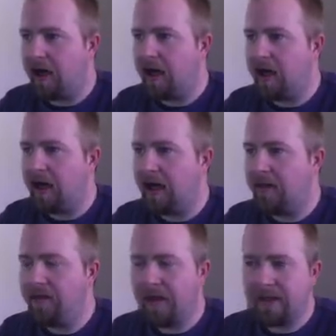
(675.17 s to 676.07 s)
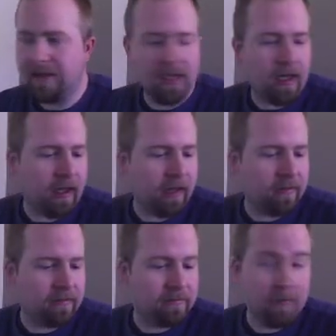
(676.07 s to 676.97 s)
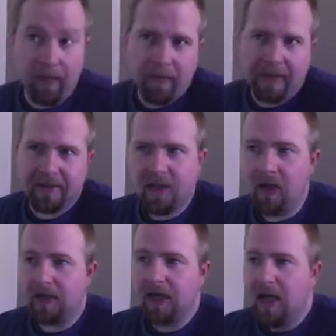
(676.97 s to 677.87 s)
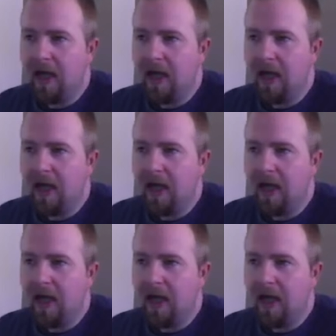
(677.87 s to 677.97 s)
are things are being installed.